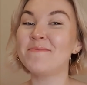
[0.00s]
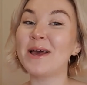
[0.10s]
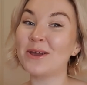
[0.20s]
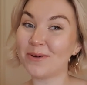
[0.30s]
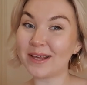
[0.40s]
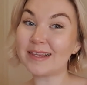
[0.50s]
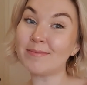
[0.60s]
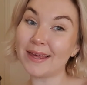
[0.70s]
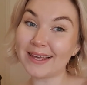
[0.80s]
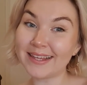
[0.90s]
my
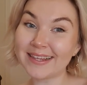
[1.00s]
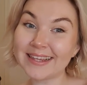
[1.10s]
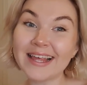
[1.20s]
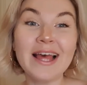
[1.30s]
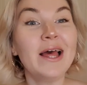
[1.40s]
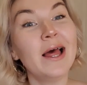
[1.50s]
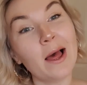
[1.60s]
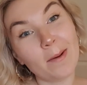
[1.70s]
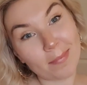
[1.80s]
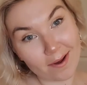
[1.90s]
Christmas
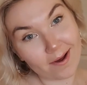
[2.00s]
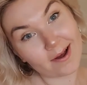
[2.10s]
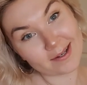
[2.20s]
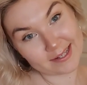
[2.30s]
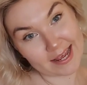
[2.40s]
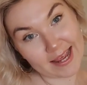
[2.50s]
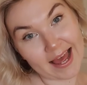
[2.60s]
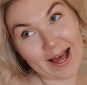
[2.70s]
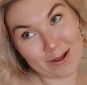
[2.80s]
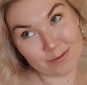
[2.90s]
party
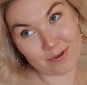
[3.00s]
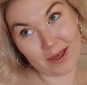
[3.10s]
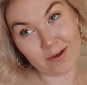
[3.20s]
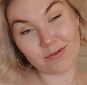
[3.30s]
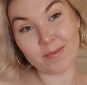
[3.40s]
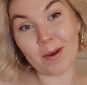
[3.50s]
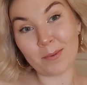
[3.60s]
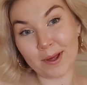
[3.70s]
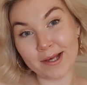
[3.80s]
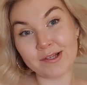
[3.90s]
outfit for my
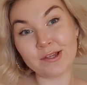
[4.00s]
works